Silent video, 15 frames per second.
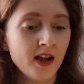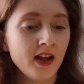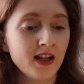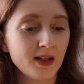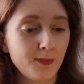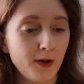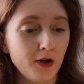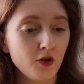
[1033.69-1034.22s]

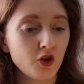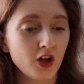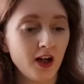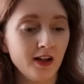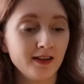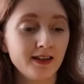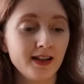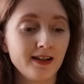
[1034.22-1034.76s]
Is a poacher
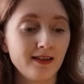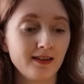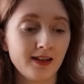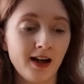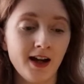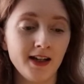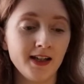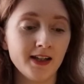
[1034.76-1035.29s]
hunting the
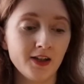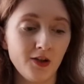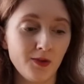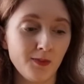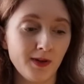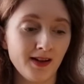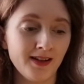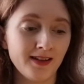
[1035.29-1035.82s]
tiny
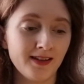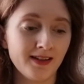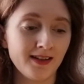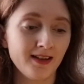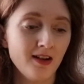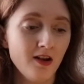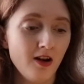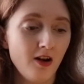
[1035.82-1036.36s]

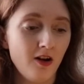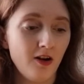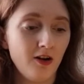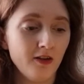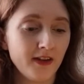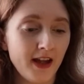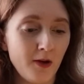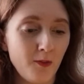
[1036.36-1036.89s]
songbirds
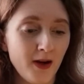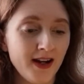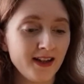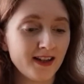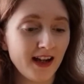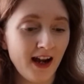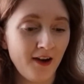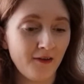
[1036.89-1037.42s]
on their way
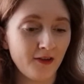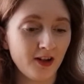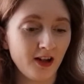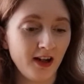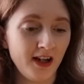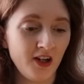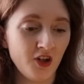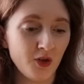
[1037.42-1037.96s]
to
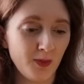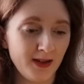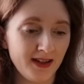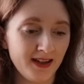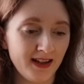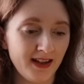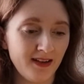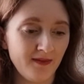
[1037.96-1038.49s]
Africa each
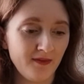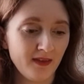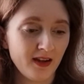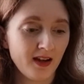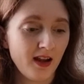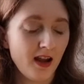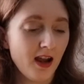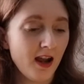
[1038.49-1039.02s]
winter.
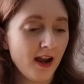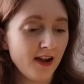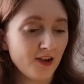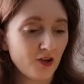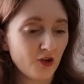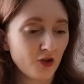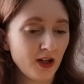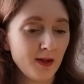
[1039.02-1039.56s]

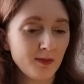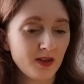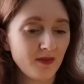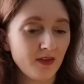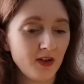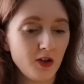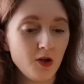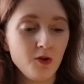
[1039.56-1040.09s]
His dreams
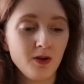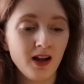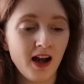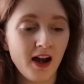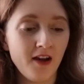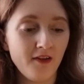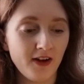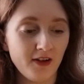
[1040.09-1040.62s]
of a new
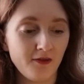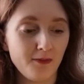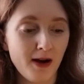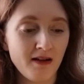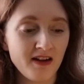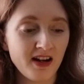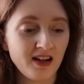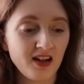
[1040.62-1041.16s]
life and of
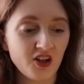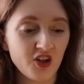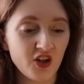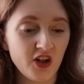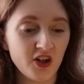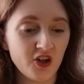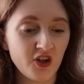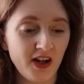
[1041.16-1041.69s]
marrying
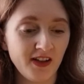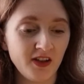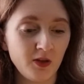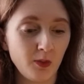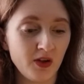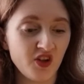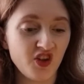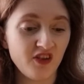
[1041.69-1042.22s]
Nisha are shattered
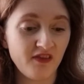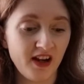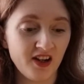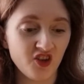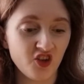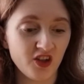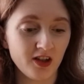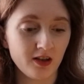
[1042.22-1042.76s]
when she
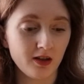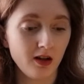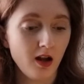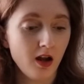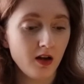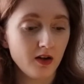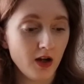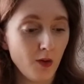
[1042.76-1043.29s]
vanishes.
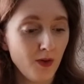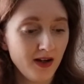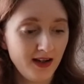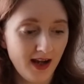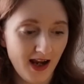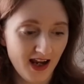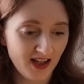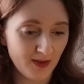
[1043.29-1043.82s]
No one
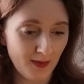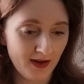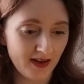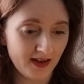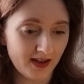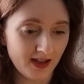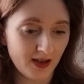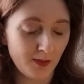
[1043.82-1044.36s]
cares about the
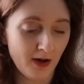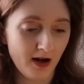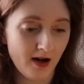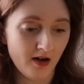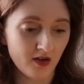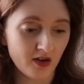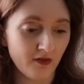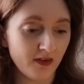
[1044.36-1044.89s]

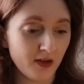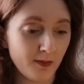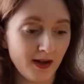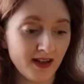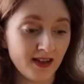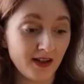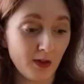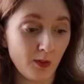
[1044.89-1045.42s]
disappearance of a
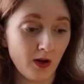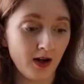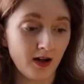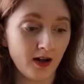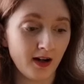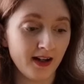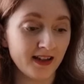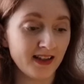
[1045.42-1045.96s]
domestic
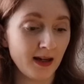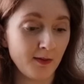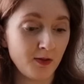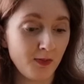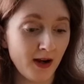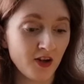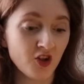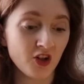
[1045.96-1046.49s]
worker
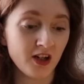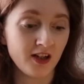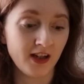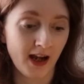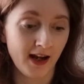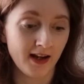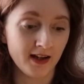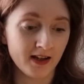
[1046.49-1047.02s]
except Petra and
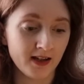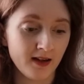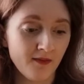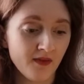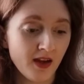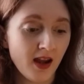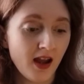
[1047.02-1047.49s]
Yanis.